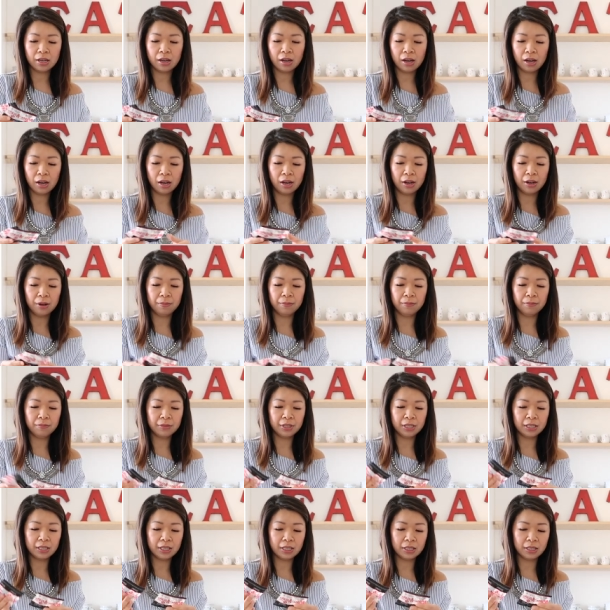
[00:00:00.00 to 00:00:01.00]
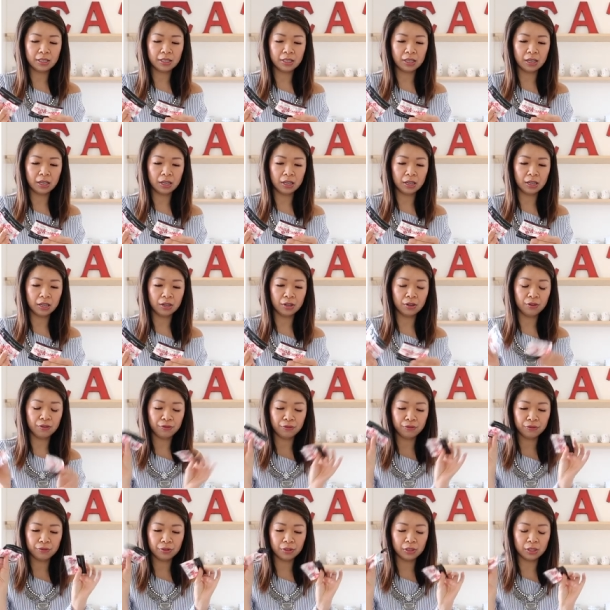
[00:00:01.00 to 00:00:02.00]
Um, this is the,
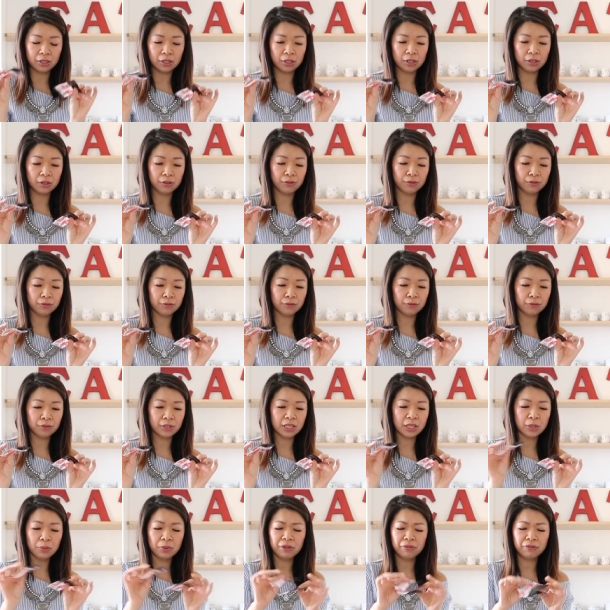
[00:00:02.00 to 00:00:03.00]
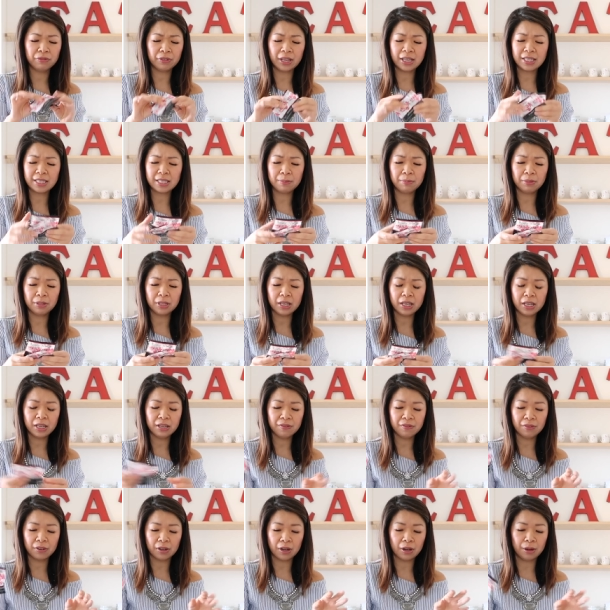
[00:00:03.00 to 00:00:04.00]
the seaweed flakes, I
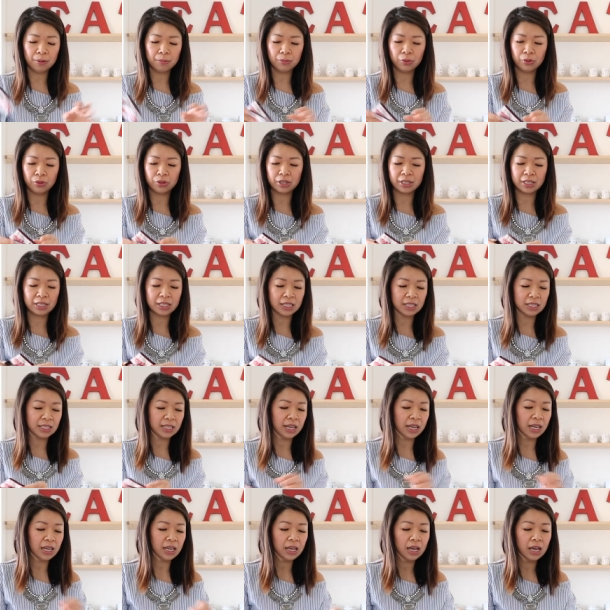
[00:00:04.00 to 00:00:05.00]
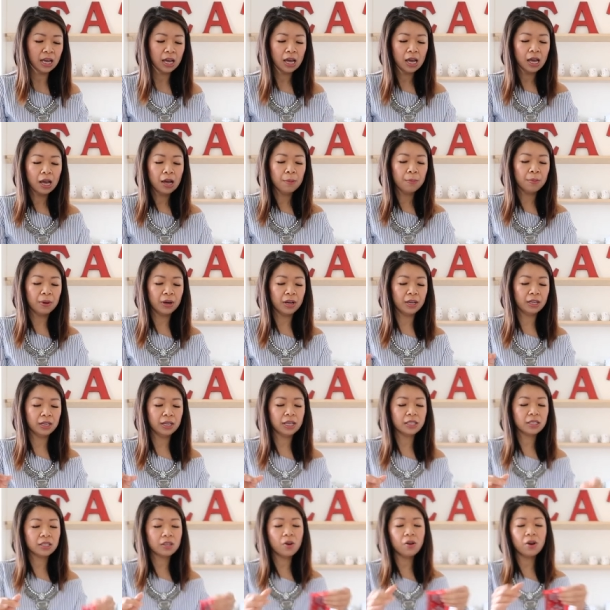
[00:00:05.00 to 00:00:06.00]
believe, um, or the seasoning. But
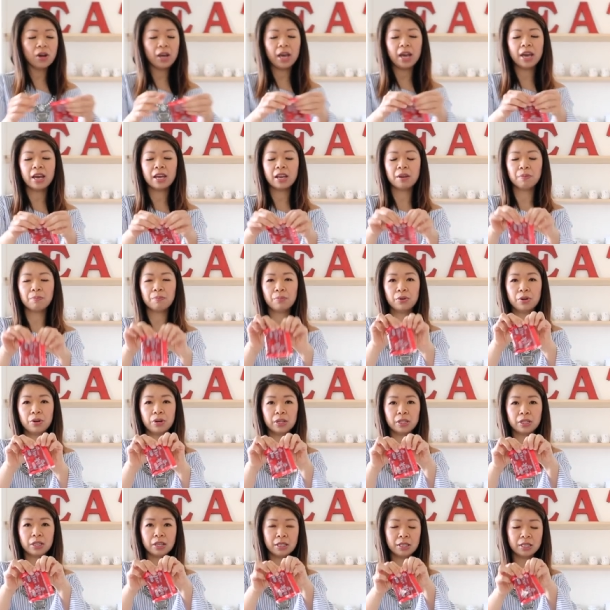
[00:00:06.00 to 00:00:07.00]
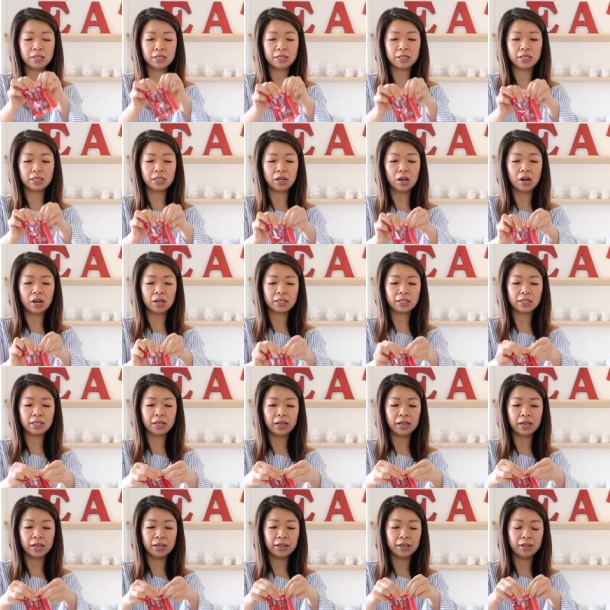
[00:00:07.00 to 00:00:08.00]
let's go ahead and put this sauce
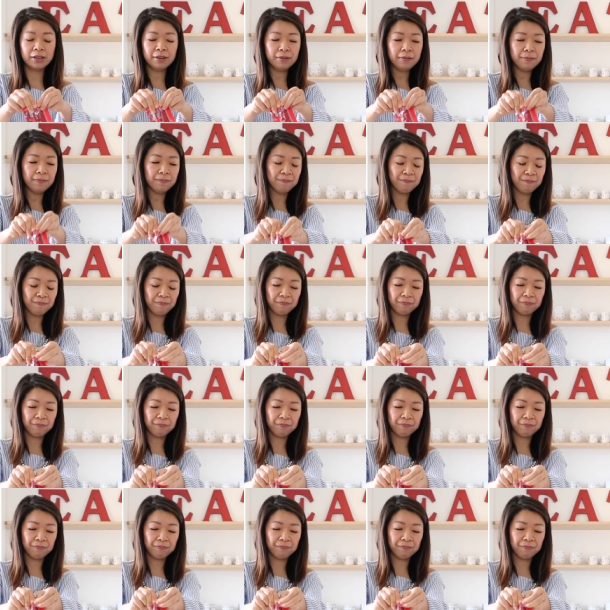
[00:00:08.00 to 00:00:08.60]
in.